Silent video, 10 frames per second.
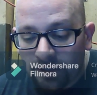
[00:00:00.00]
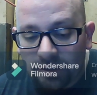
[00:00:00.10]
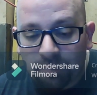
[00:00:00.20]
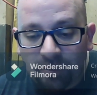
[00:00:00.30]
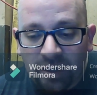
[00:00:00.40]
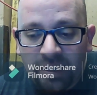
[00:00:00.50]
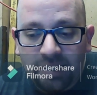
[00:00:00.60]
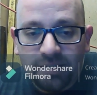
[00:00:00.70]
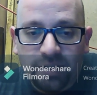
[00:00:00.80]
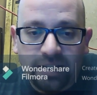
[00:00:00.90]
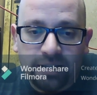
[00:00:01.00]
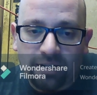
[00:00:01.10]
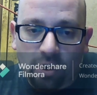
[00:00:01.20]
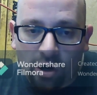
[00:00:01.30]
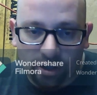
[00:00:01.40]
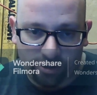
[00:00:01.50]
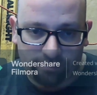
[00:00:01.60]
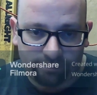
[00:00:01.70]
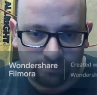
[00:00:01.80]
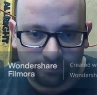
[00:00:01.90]
The bread is like hard
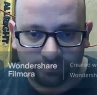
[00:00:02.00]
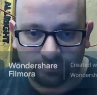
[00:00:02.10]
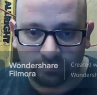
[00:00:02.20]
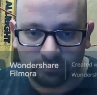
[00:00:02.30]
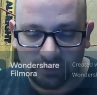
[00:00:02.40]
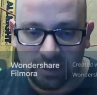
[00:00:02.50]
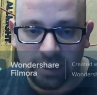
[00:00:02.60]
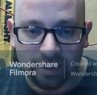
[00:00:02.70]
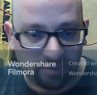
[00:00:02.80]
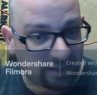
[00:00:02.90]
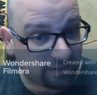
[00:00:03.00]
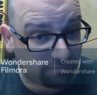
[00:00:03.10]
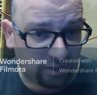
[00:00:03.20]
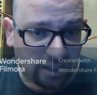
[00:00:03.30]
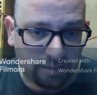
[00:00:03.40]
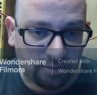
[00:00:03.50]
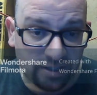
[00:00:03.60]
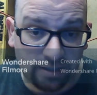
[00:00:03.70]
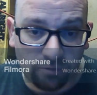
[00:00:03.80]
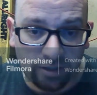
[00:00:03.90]
to cut out because
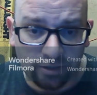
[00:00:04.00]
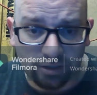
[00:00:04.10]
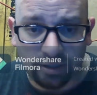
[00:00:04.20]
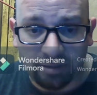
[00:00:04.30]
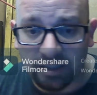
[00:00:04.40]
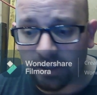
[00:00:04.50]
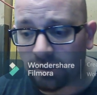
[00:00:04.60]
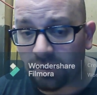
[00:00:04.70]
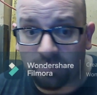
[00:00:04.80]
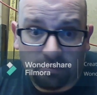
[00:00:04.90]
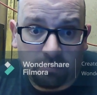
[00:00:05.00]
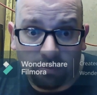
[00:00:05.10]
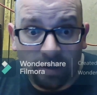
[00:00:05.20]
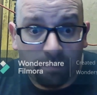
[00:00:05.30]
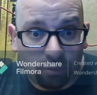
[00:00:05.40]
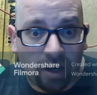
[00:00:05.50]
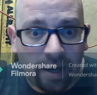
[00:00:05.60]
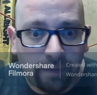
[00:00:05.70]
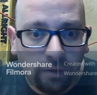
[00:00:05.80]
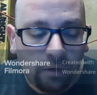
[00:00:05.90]
90% of what you're going to be eating is with
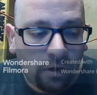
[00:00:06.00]
bread.